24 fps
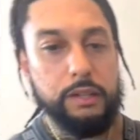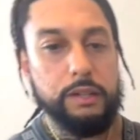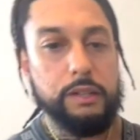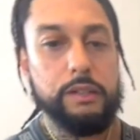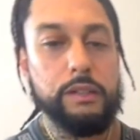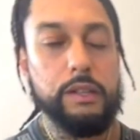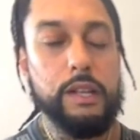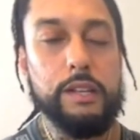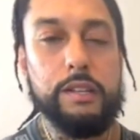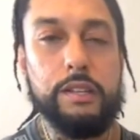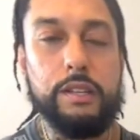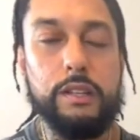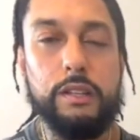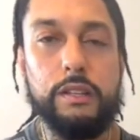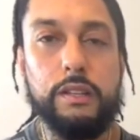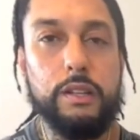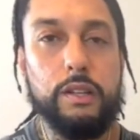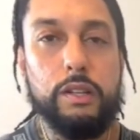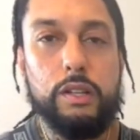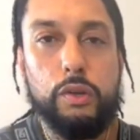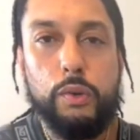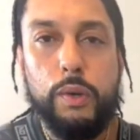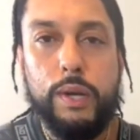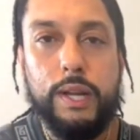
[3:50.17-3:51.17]
listen,
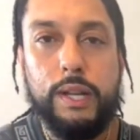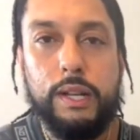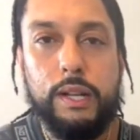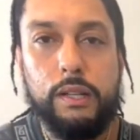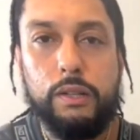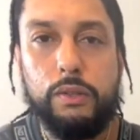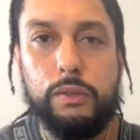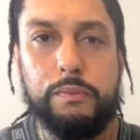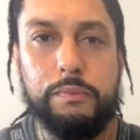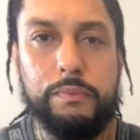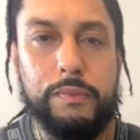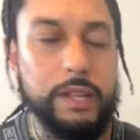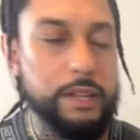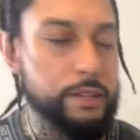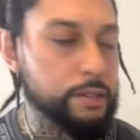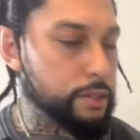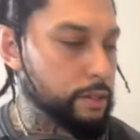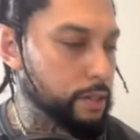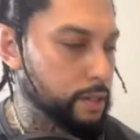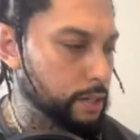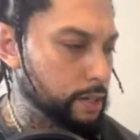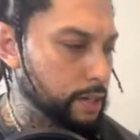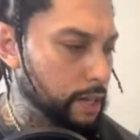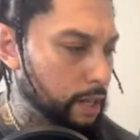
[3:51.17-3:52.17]
look what Canelo, listen,
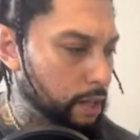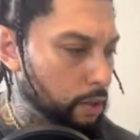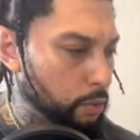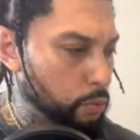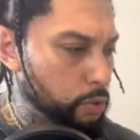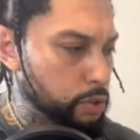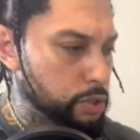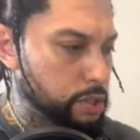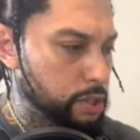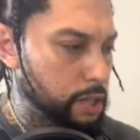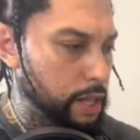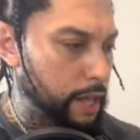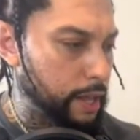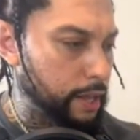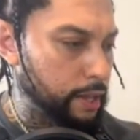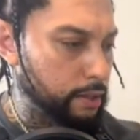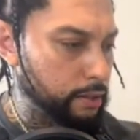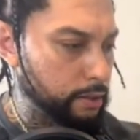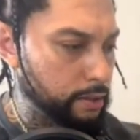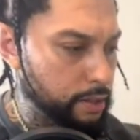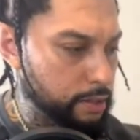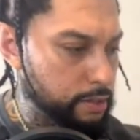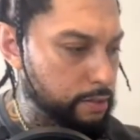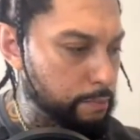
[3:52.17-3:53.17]
Canelo was like,
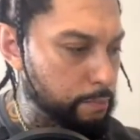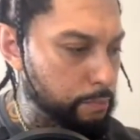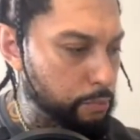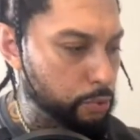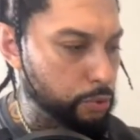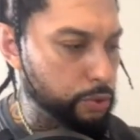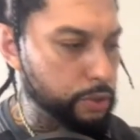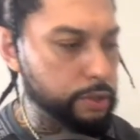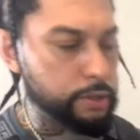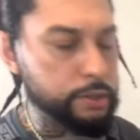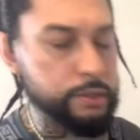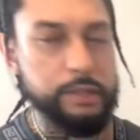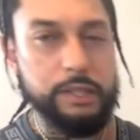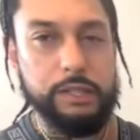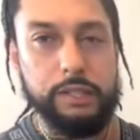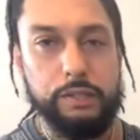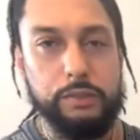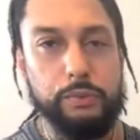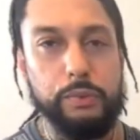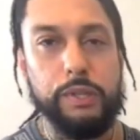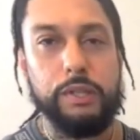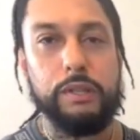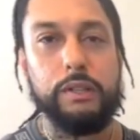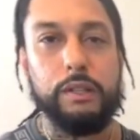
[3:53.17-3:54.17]
listen, boy, this is
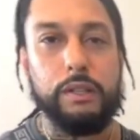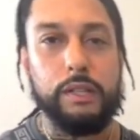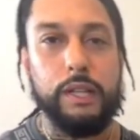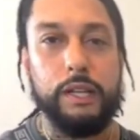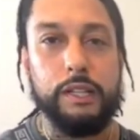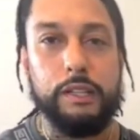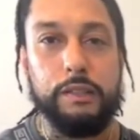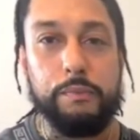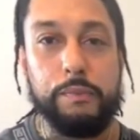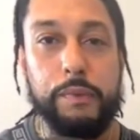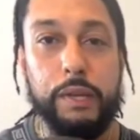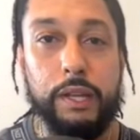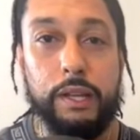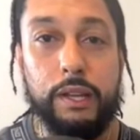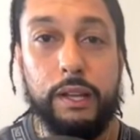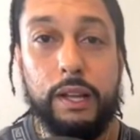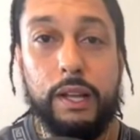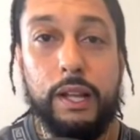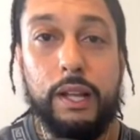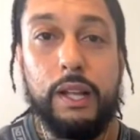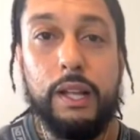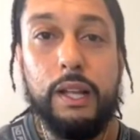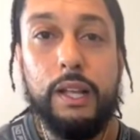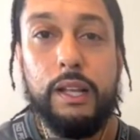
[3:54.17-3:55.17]
what it looked like to me.
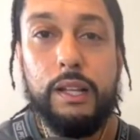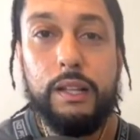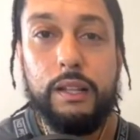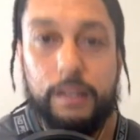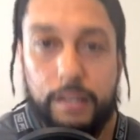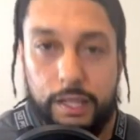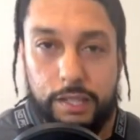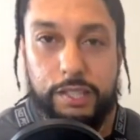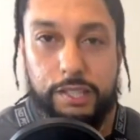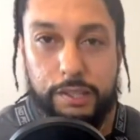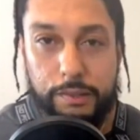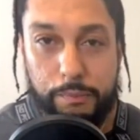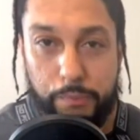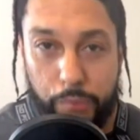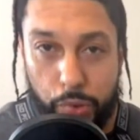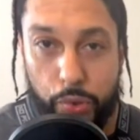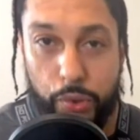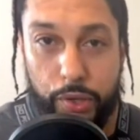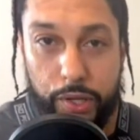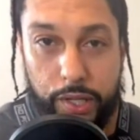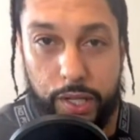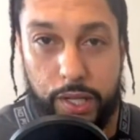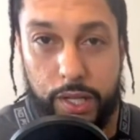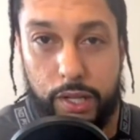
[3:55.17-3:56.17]
Listen,
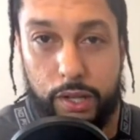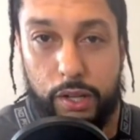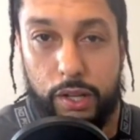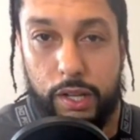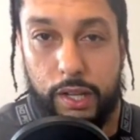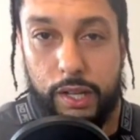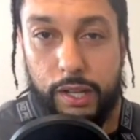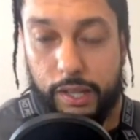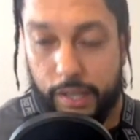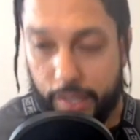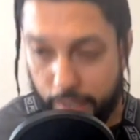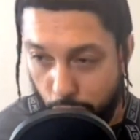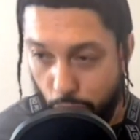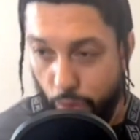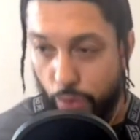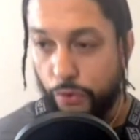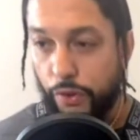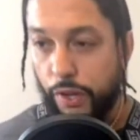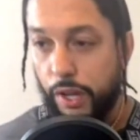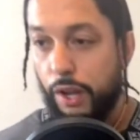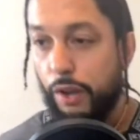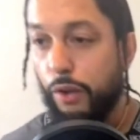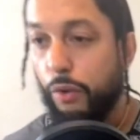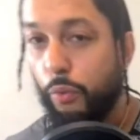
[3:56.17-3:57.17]
boy, get over
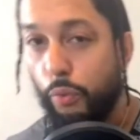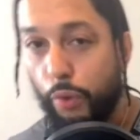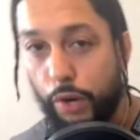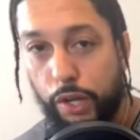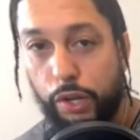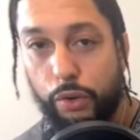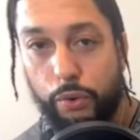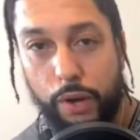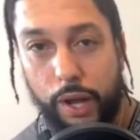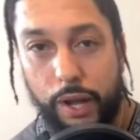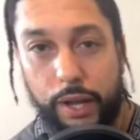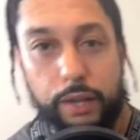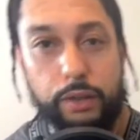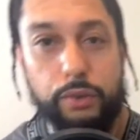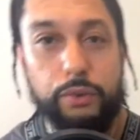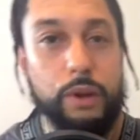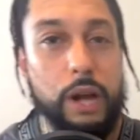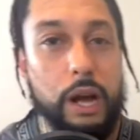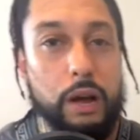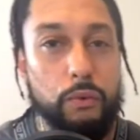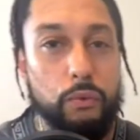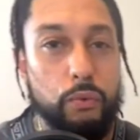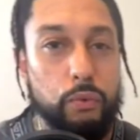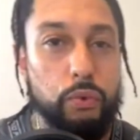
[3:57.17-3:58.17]
here. Where you at? You're
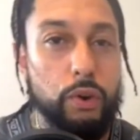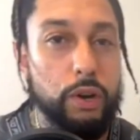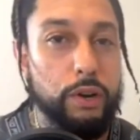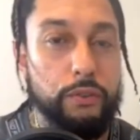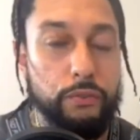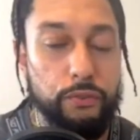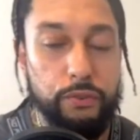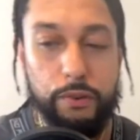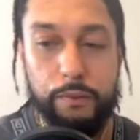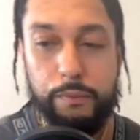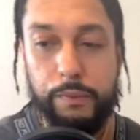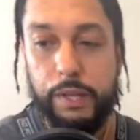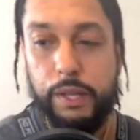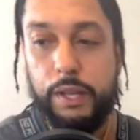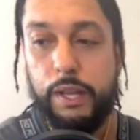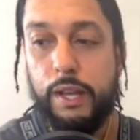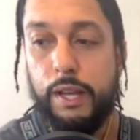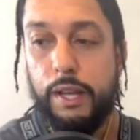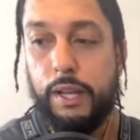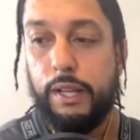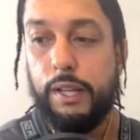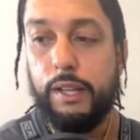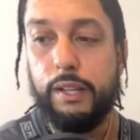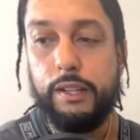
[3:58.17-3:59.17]
not running from me.
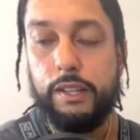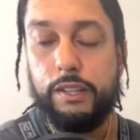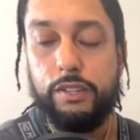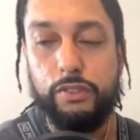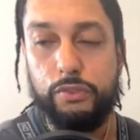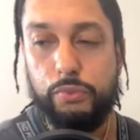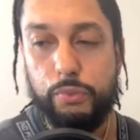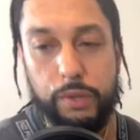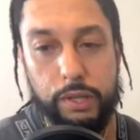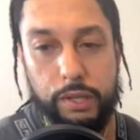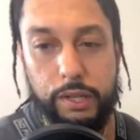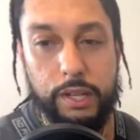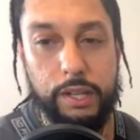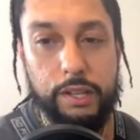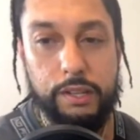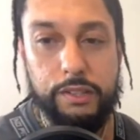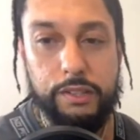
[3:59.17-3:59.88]
And this is what it is.